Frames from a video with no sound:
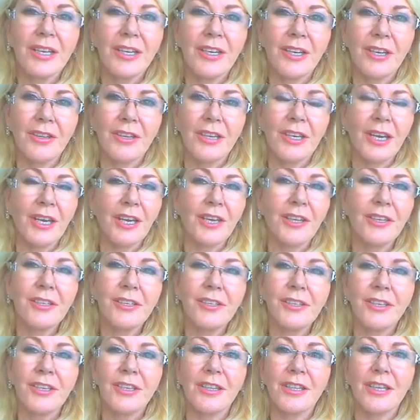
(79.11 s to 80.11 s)
Now, the
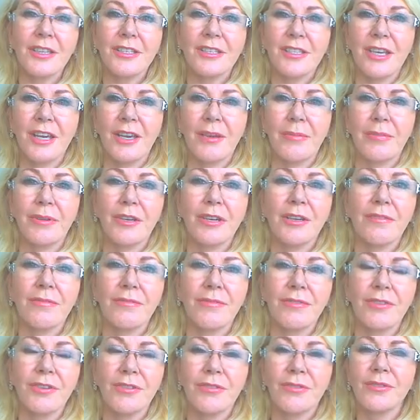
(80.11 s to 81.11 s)
other thing that's happening
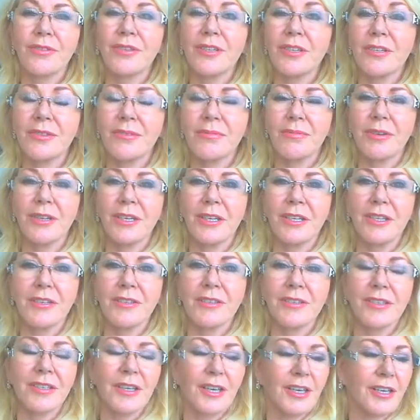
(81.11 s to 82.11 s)
for you this week
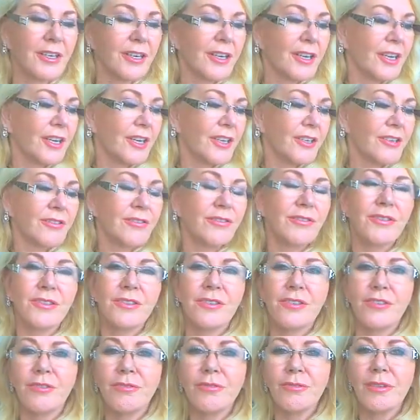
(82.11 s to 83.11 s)
is that you
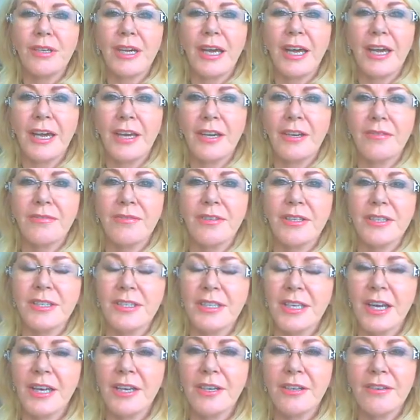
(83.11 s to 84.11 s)
still have the
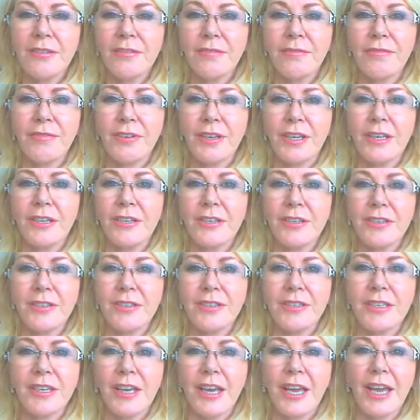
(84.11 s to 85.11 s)
Sun,
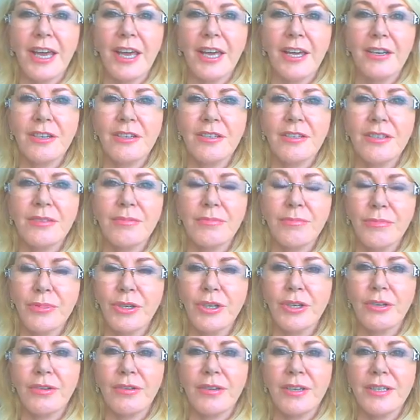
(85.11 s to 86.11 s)
Venus, and
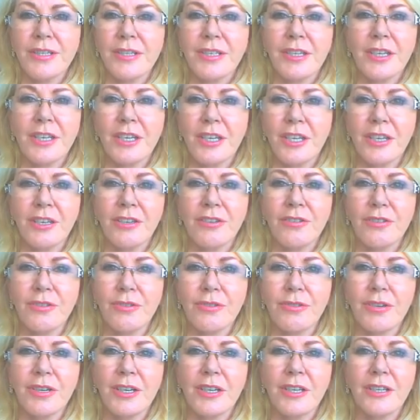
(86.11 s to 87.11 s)
Mercury sitting in
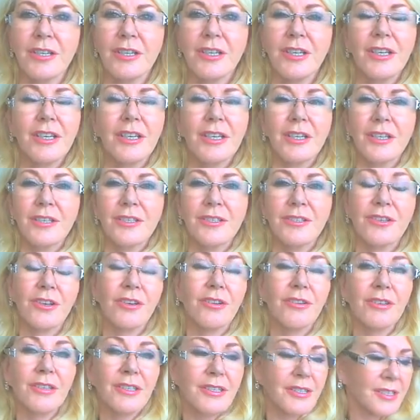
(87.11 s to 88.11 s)
your
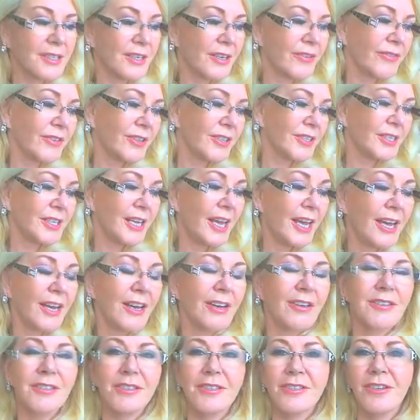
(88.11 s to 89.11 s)
solar seventh
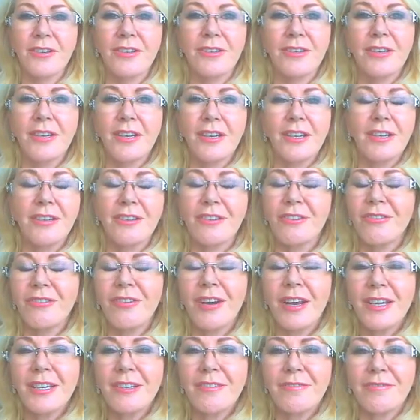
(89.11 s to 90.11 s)
house. So
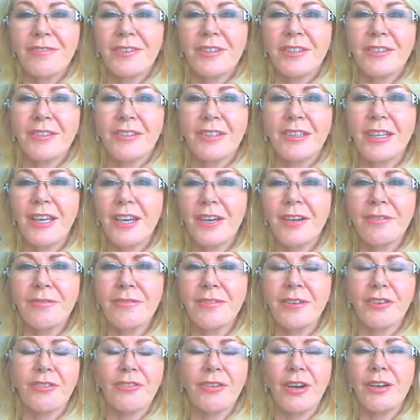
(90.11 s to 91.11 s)
great for
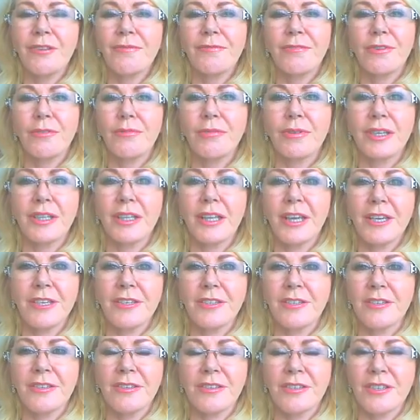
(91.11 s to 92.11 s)
love, great for
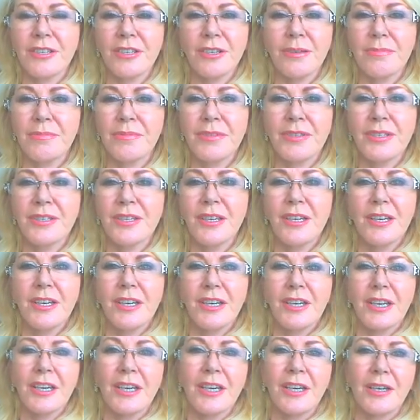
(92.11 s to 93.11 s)
relationships.
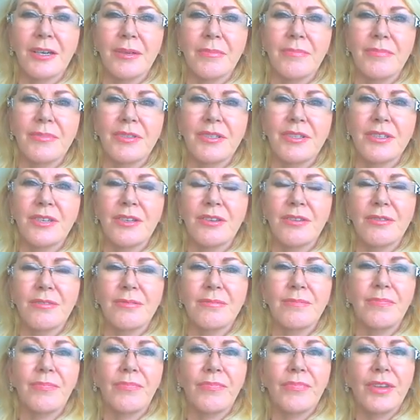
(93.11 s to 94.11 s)

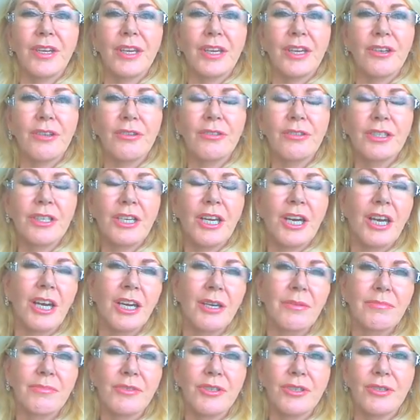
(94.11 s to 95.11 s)
So good
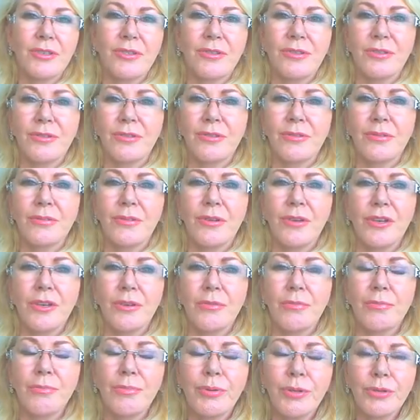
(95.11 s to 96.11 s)
time to
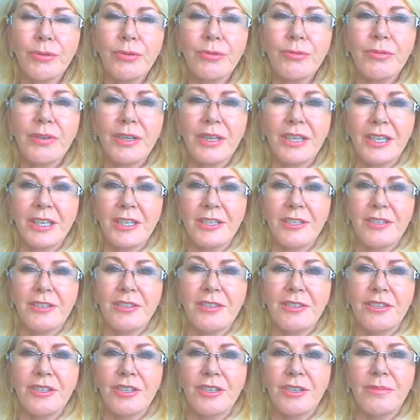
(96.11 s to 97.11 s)
build
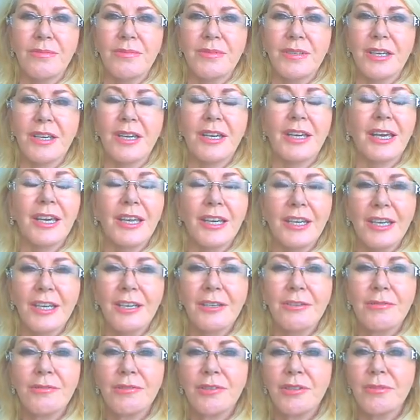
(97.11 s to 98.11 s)
relationships and
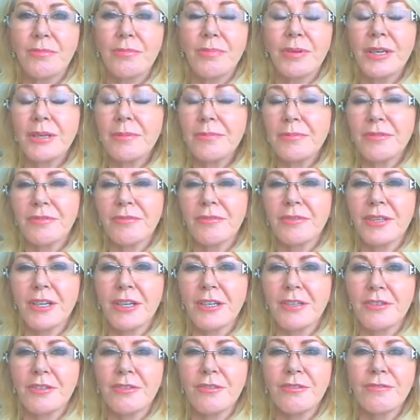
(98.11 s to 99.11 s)
connect with the people
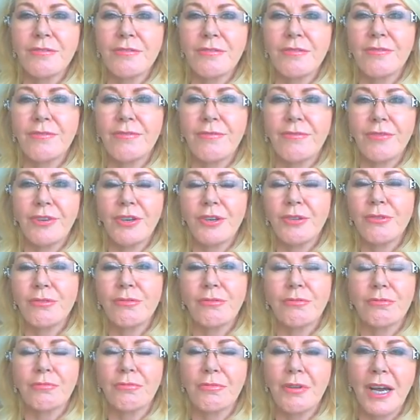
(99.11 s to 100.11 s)
that you
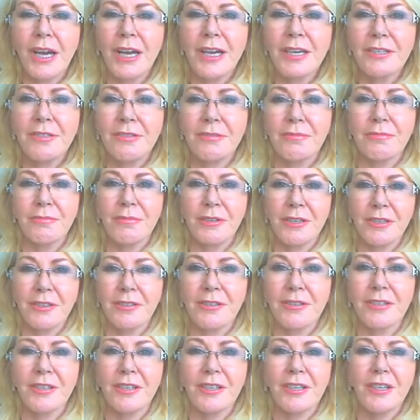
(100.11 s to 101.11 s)
feel right
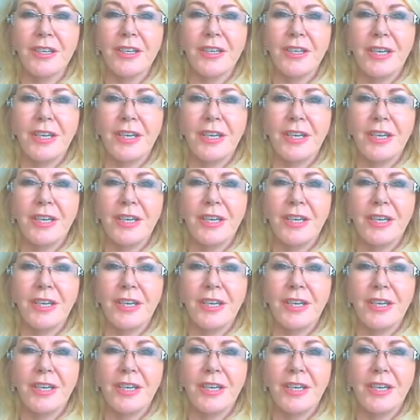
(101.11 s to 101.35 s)
with.